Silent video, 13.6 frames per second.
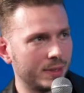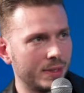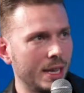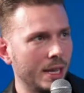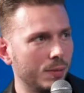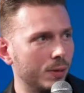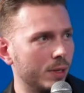
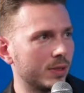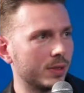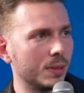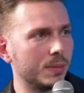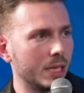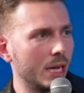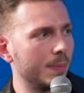that with
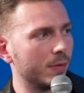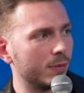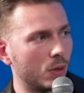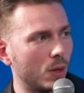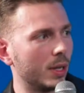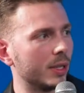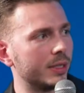some type of
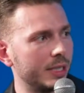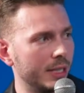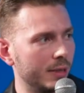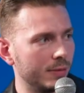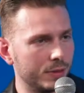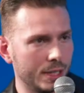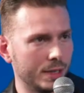
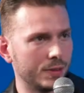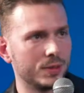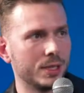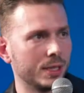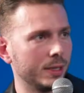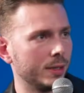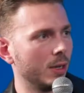qualitative
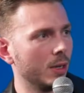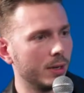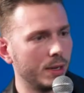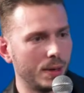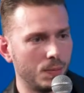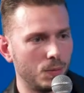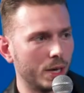testing,
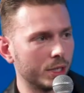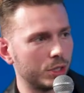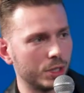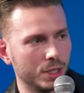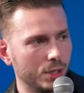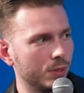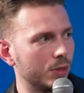
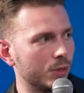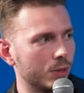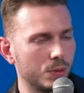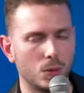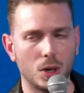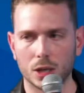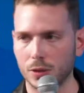watching
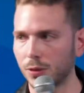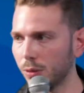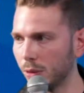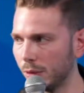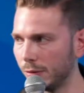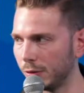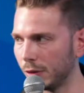users walk
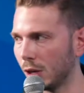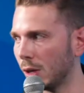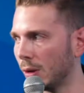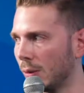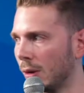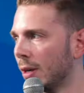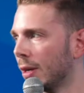through a
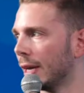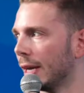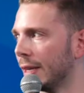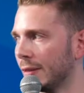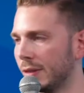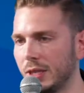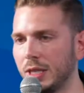flow
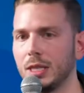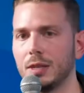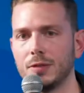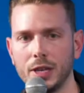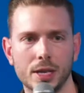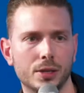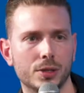and seeing
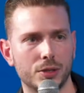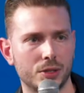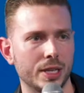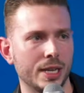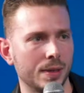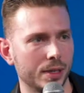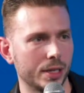if they
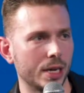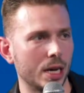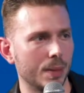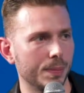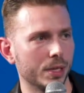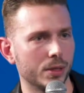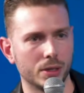understand the
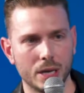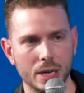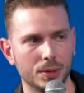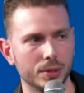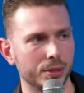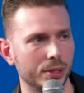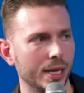copy and are
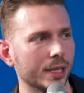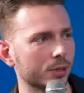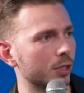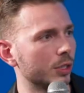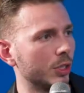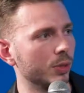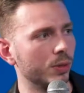able to
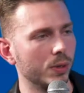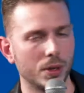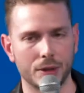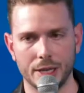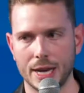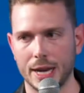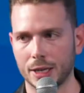execute on
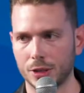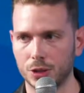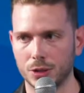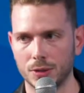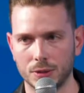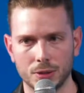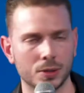the
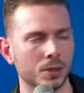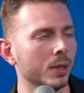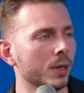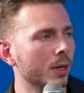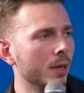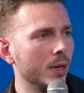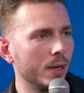actions.
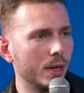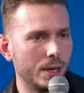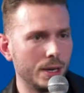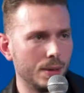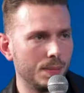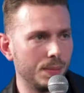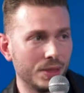
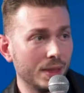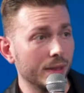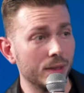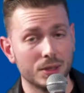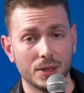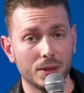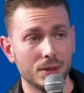Uh, but then
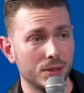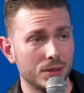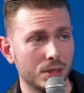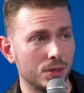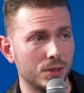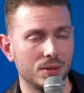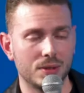there's other
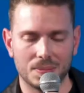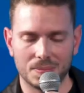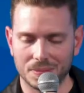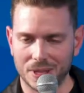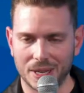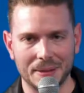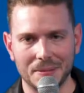decisions
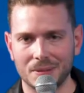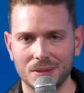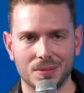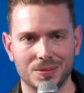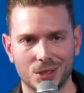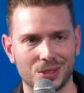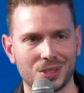that
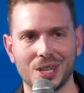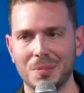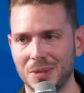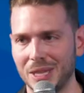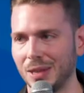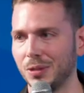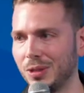just come
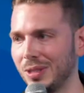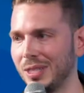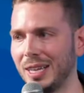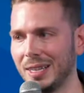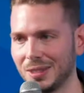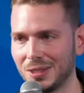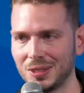down to
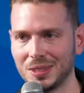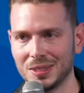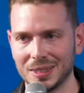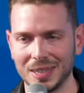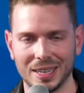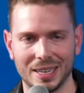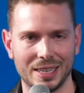taste,
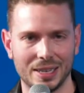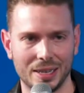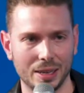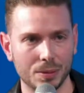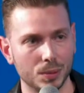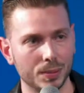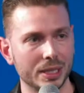and
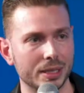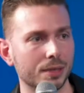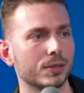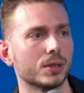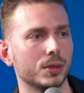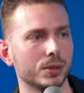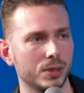it will be
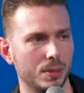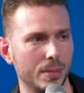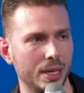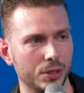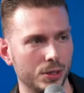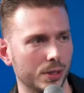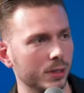difficult to
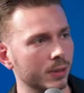measure.